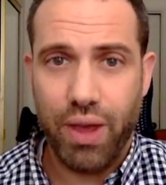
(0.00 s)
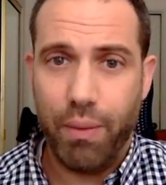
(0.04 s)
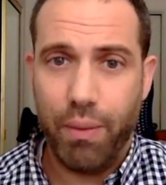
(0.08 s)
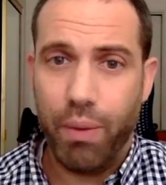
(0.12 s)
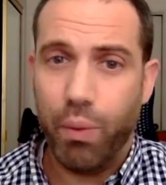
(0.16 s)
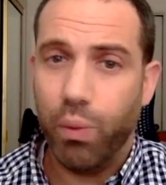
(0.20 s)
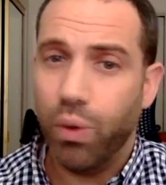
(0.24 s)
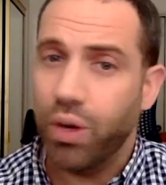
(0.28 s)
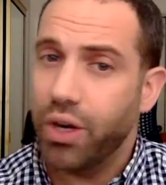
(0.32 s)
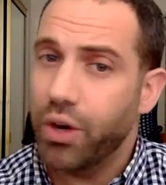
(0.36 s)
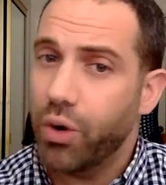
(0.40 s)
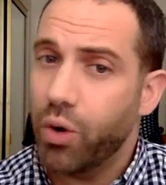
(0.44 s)
And
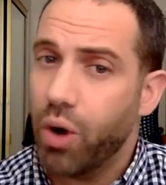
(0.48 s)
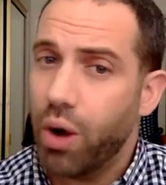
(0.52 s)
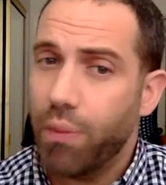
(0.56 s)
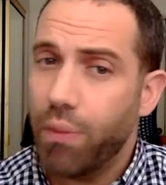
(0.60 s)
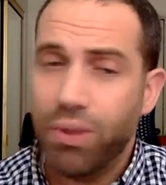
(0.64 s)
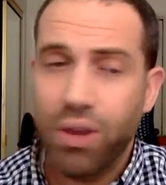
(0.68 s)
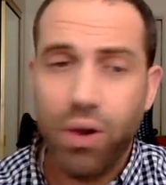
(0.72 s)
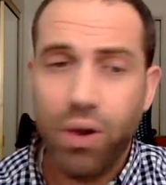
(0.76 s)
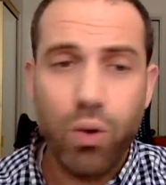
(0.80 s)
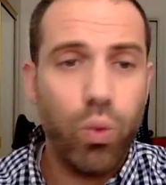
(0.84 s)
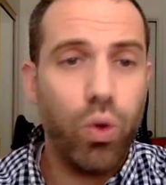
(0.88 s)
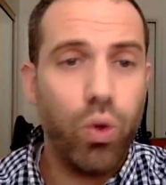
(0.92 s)
when you're up
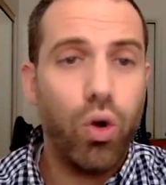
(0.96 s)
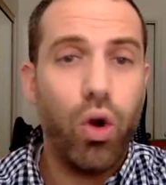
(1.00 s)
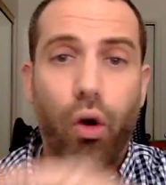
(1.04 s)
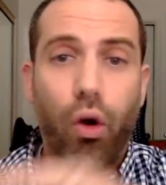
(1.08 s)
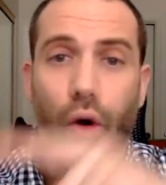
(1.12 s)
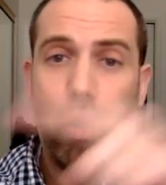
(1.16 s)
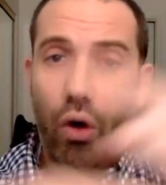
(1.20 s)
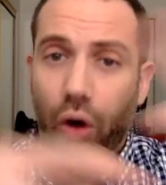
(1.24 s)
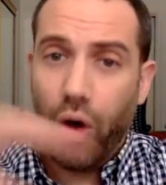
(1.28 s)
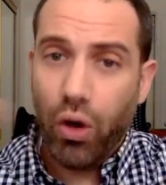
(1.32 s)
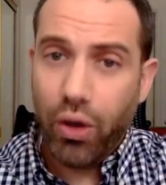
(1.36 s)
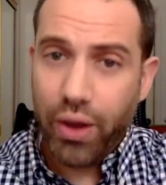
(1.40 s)
there, we're
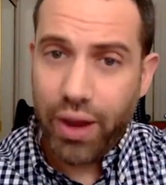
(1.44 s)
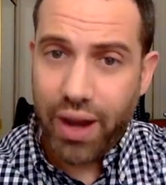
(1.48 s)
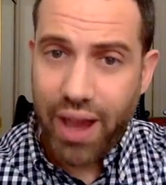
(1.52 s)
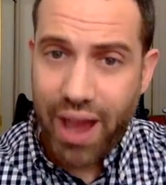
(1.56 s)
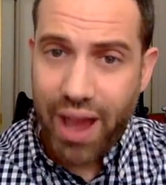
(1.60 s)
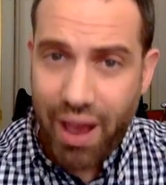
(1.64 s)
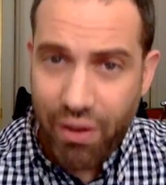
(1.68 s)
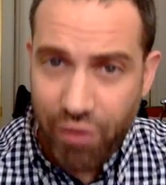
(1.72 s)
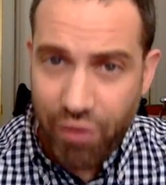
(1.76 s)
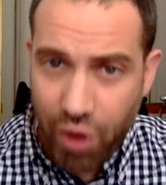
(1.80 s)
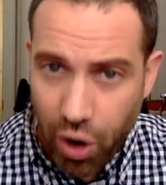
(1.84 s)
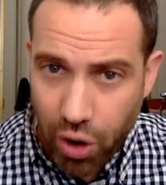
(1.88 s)
all going to
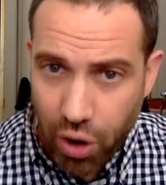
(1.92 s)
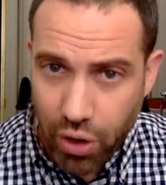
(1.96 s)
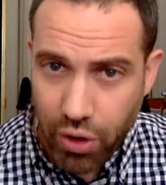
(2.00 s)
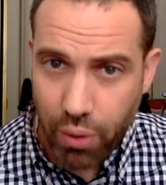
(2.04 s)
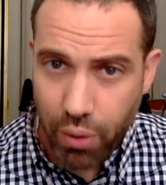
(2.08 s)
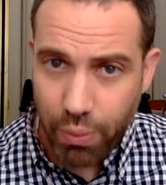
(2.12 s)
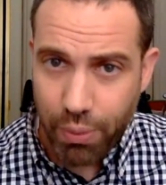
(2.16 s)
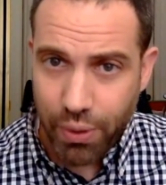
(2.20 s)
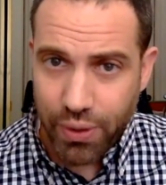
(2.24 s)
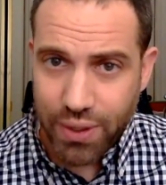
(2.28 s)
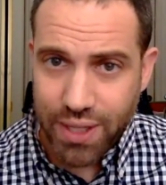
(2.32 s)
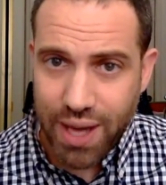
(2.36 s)
have our
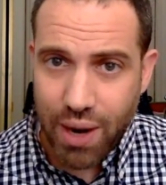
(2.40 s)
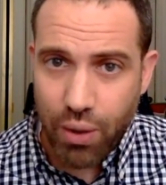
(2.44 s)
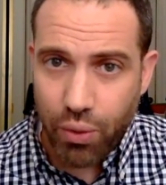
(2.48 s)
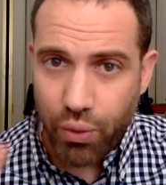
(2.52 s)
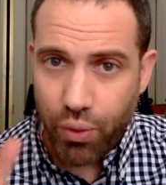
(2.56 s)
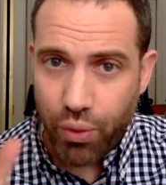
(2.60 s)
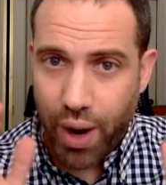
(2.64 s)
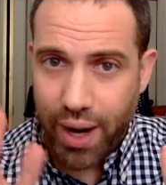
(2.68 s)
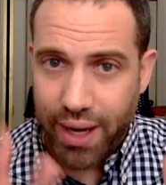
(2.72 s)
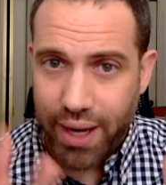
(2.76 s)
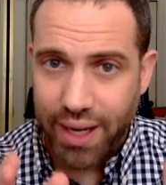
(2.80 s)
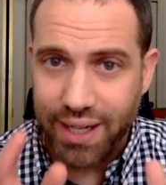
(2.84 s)
notebooks out
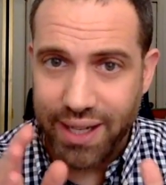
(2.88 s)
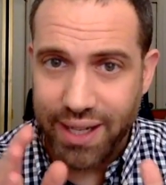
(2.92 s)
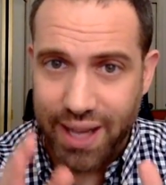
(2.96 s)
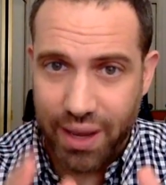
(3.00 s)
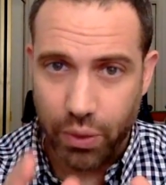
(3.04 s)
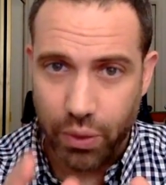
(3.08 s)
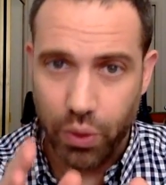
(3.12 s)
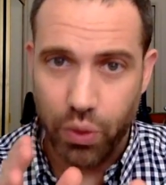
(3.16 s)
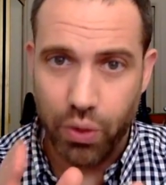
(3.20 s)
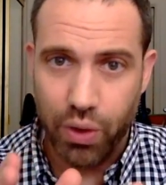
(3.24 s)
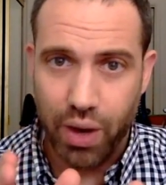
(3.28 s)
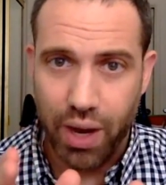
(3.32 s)
writing down
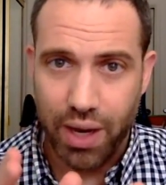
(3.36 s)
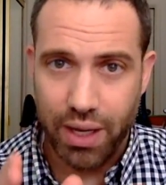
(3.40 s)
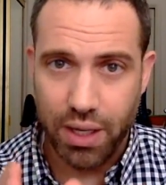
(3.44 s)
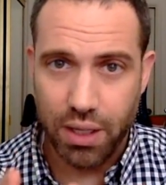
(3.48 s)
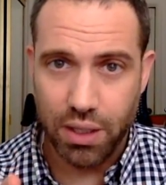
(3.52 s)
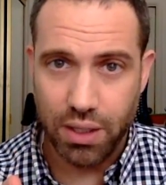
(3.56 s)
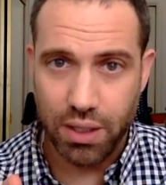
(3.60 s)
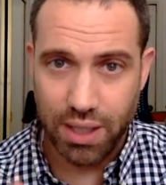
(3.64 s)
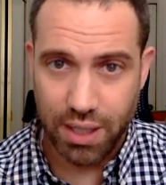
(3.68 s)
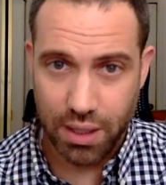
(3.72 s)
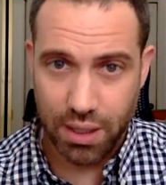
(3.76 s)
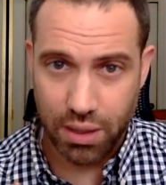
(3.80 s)
good
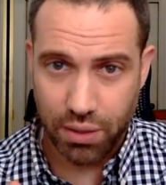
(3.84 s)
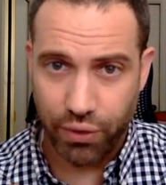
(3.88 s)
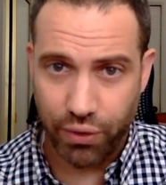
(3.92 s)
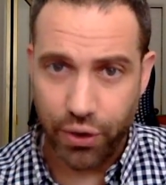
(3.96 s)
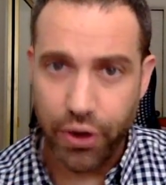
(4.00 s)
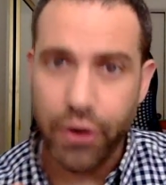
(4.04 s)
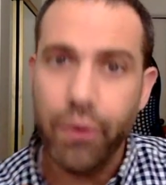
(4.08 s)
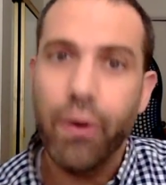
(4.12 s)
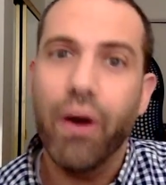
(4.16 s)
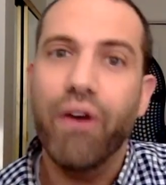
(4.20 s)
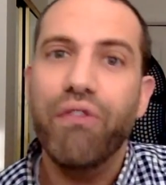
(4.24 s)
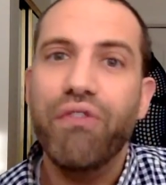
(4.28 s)
ideas for
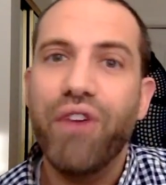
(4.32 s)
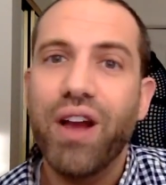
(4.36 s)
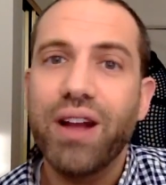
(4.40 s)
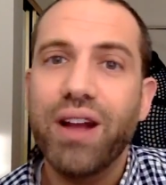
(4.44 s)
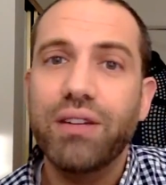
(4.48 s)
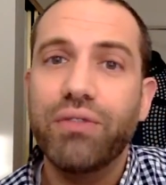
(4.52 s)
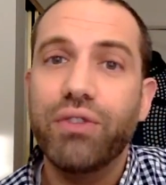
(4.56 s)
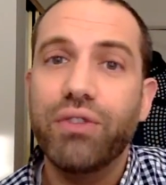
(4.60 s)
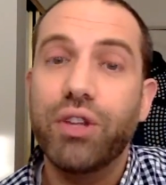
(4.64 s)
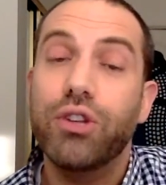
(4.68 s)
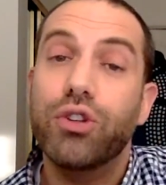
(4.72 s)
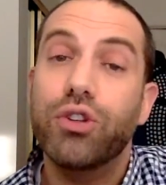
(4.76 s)
you,
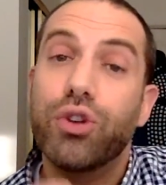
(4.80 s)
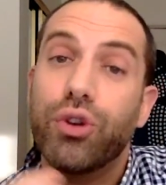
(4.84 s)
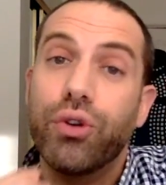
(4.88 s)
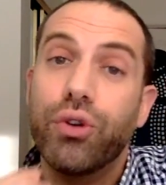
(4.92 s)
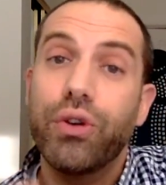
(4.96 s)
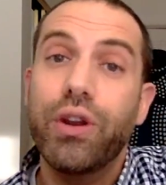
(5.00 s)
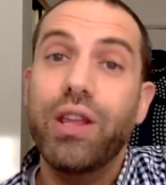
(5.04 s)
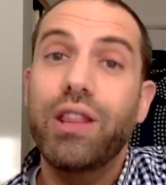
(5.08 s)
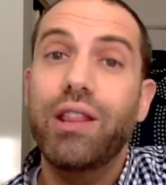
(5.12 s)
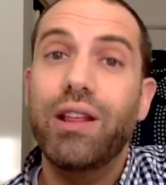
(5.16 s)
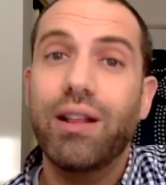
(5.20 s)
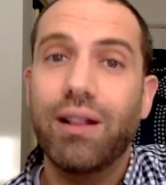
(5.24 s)
effectively
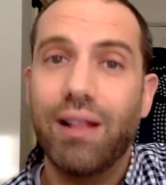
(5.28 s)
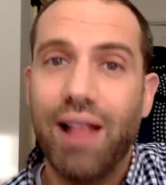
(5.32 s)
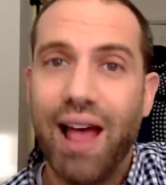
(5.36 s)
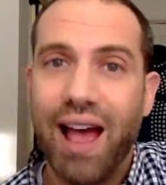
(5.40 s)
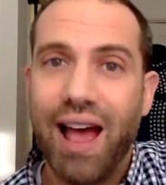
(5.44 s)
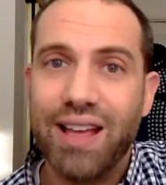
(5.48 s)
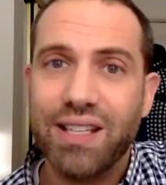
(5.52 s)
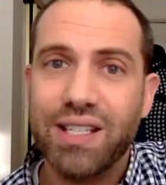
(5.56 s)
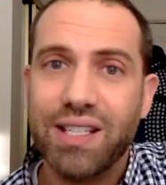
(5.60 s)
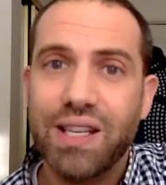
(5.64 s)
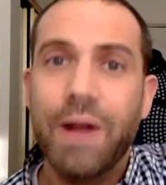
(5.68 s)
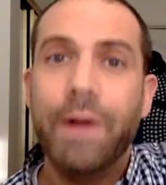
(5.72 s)
turning the
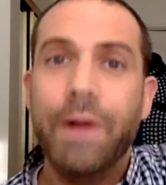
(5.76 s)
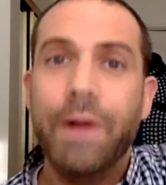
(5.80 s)
class